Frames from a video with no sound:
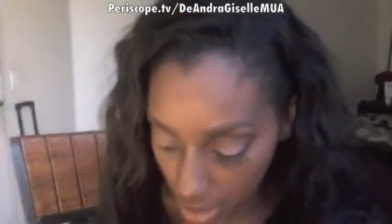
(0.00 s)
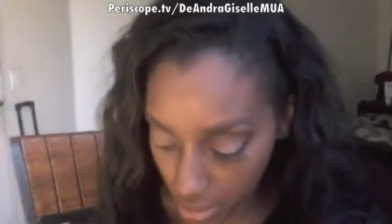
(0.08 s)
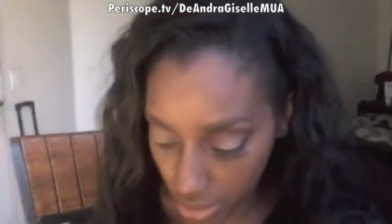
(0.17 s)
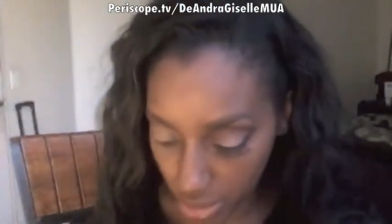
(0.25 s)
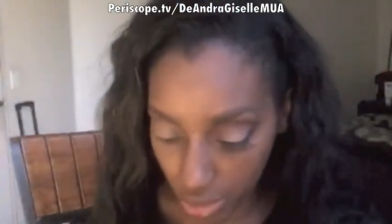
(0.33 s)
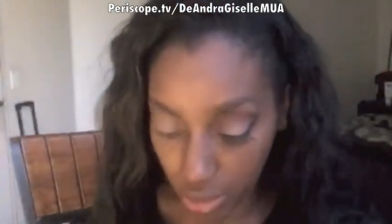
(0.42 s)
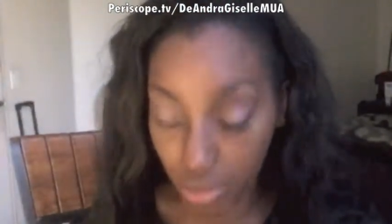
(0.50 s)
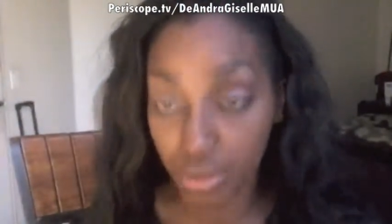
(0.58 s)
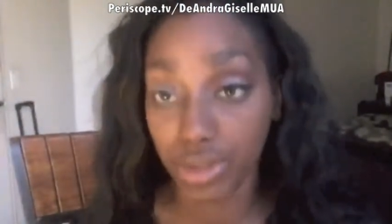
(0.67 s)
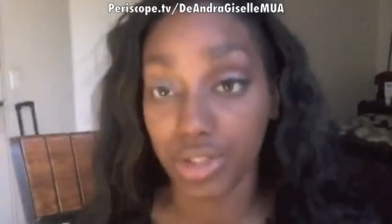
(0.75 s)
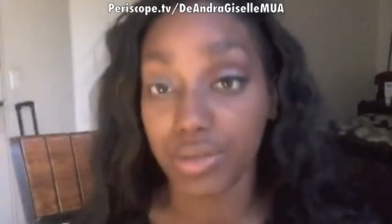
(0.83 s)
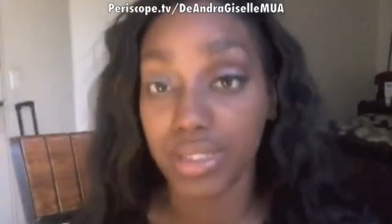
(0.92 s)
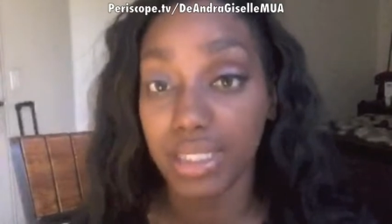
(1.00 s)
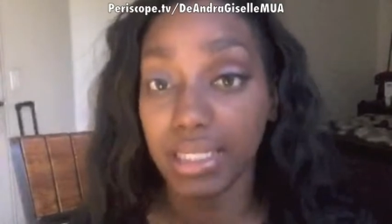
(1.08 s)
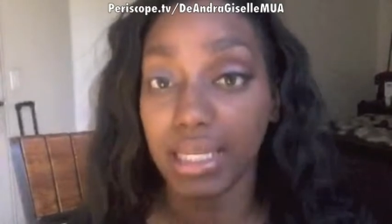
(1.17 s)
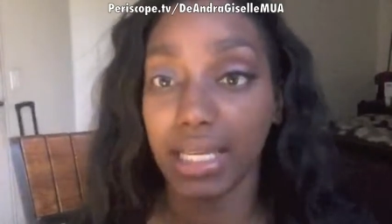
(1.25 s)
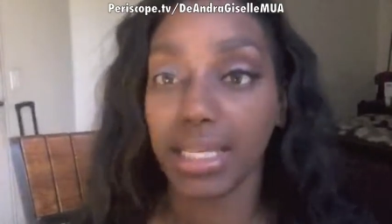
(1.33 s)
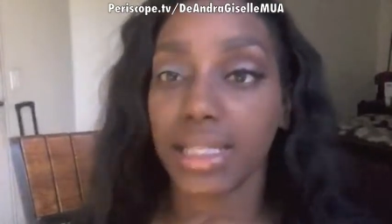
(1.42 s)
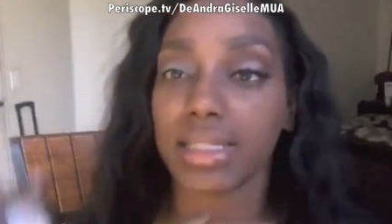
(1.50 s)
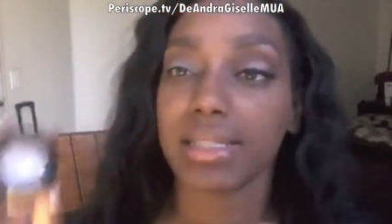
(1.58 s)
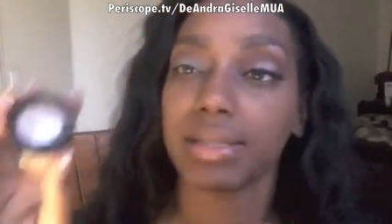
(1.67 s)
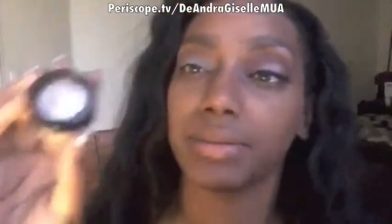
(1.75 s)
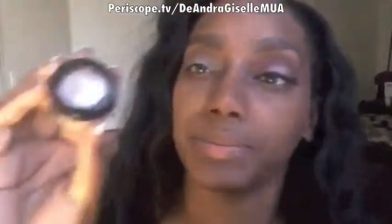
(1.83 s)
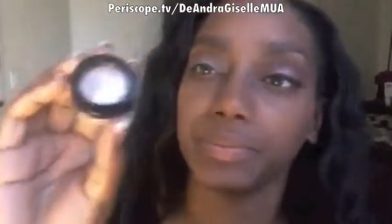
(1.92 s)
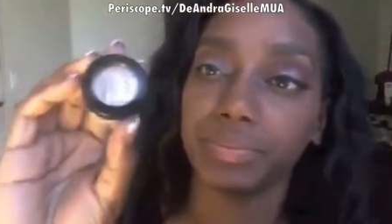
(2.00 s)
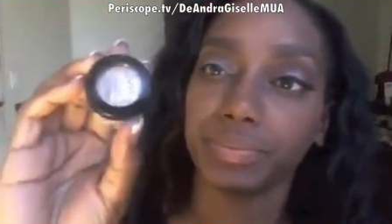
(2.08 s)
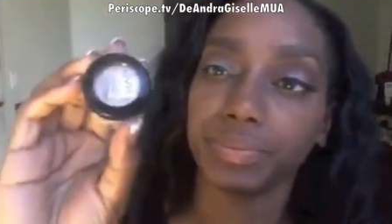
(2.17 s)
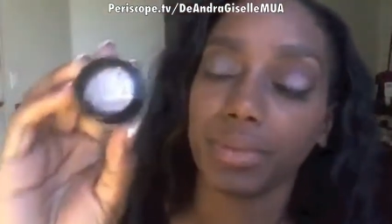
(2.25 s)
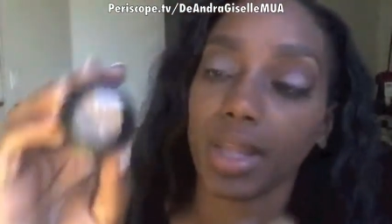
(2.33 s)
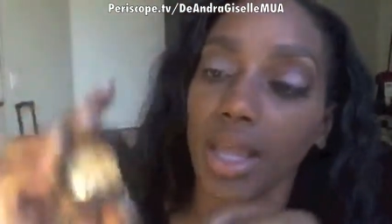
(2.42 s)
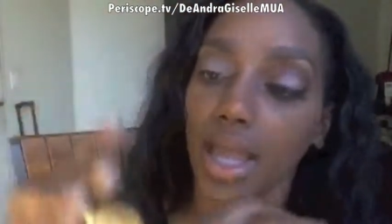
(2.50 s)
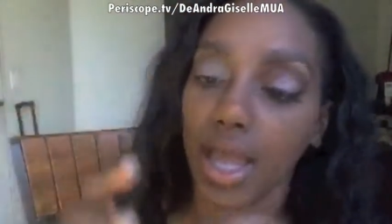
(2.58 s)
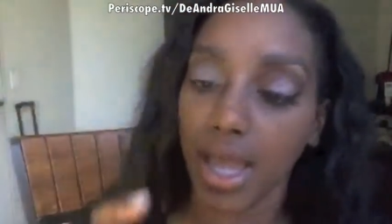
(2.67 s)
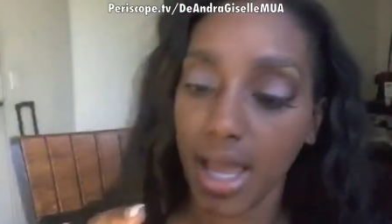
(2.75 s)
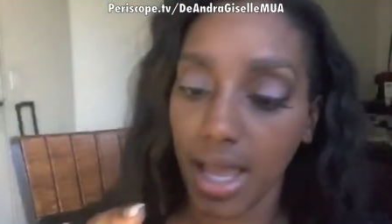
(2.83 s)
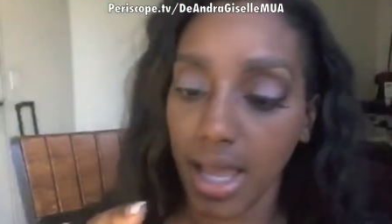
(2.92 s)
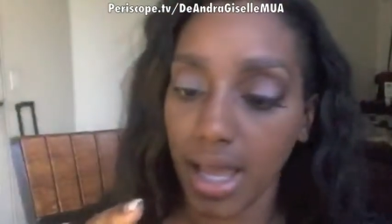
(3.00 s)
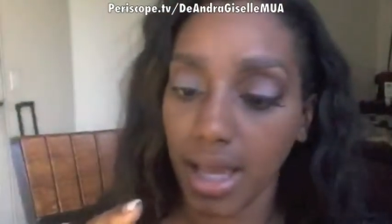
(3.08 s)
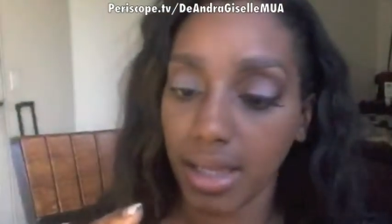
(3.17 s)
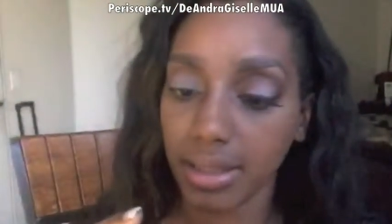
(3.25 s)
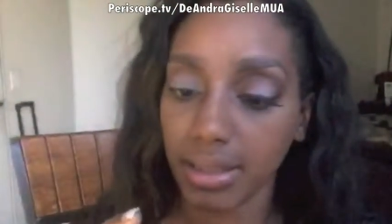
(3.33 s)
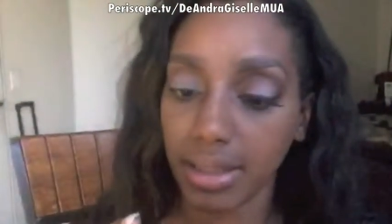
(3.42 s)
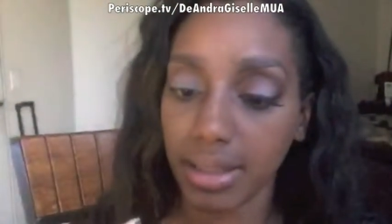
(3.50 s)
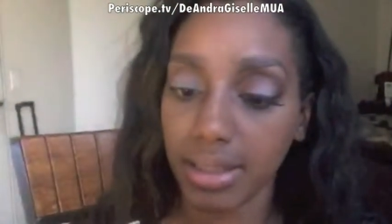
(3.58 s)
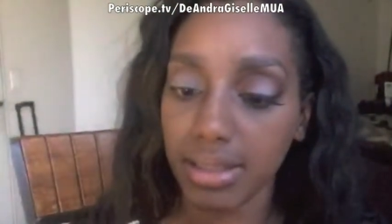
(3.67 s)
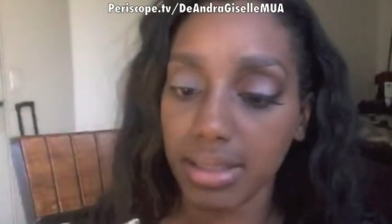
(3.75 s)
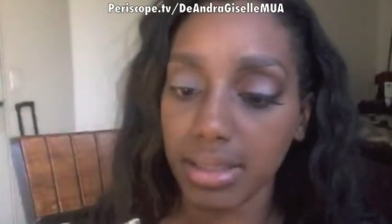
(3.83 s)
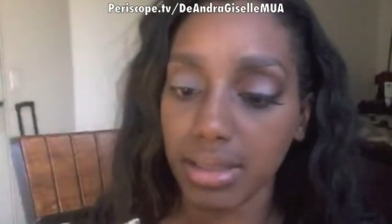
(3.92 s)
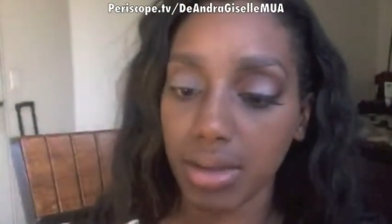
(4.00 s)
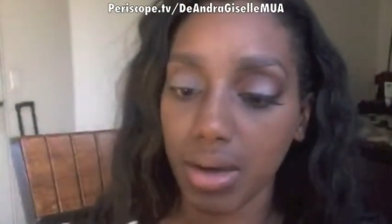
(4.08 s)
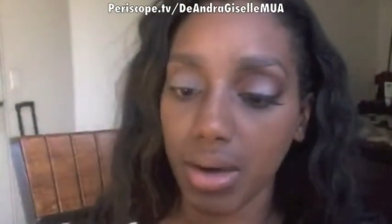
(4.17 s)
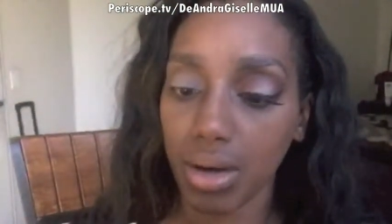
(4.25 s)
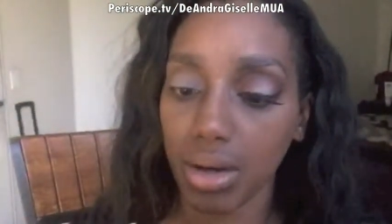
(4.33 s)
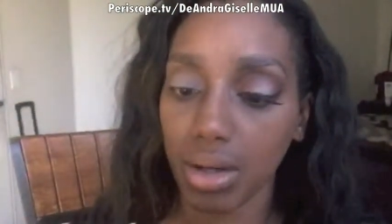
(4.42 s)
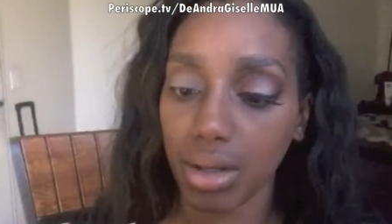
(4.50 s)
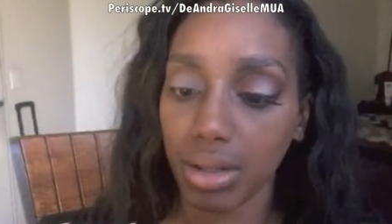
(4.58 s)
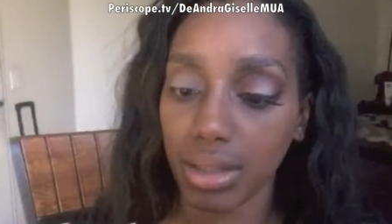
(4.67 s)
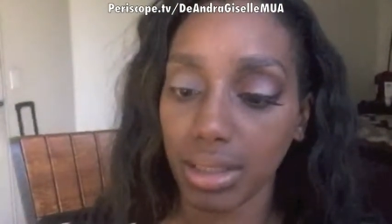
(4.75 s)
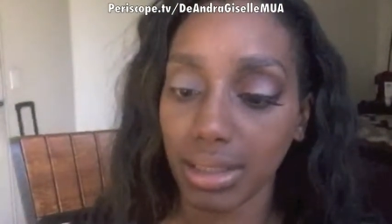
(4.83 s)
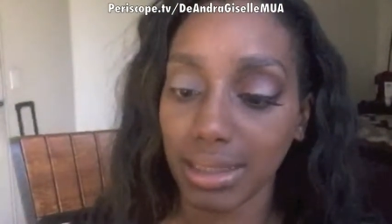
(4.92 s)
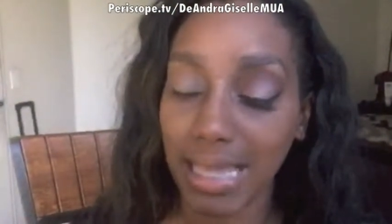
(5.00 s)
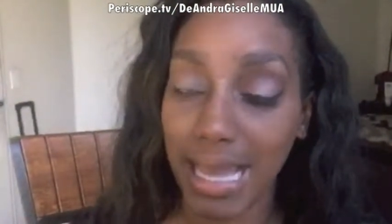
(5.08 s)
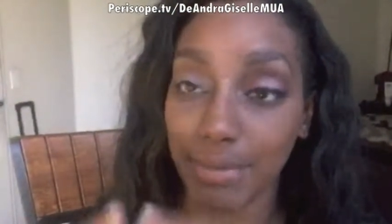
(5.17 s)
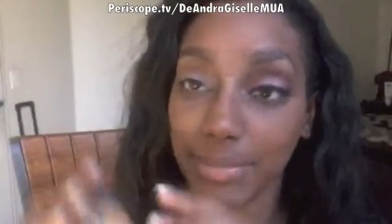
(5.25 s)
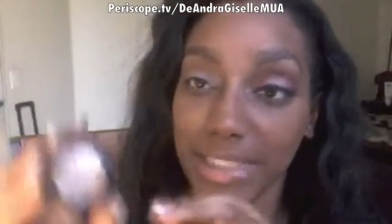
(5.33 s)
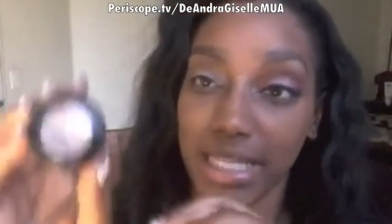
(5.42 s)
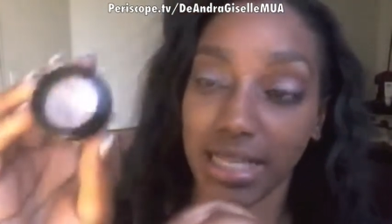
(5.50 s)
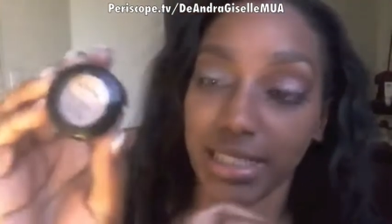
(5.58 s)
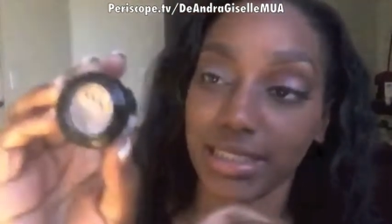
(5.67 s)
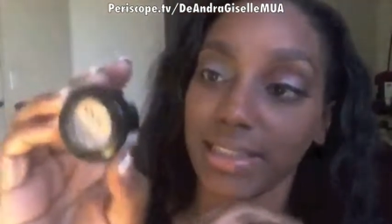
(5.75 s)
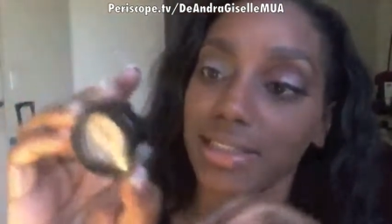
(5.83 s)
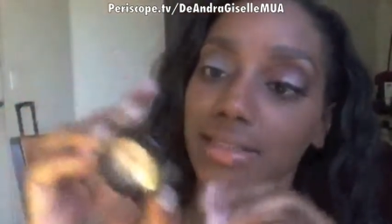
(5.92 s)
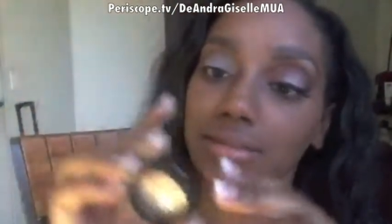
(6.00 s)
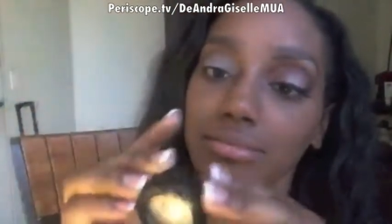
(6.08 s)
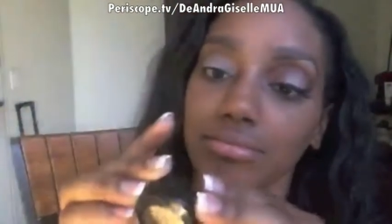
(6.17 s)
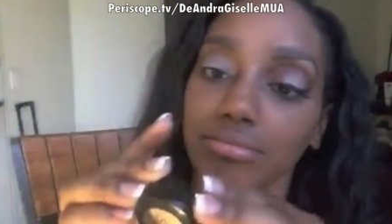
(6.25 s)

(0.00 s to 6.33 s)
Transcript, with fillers: also using NYX, and this is called Lap Dance,